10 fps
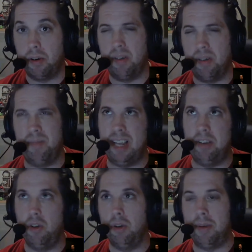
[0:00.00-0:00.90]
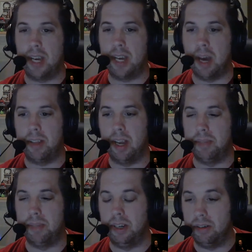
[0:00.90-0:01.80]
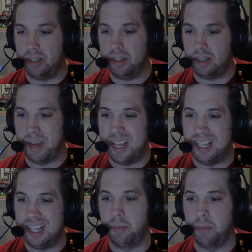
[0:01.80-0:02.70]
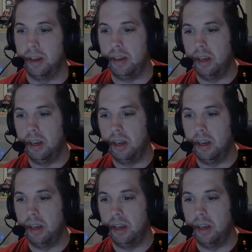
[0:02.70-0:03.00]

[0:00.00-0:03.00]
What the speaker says: or they do it maybe a couple times a year. It just depends. But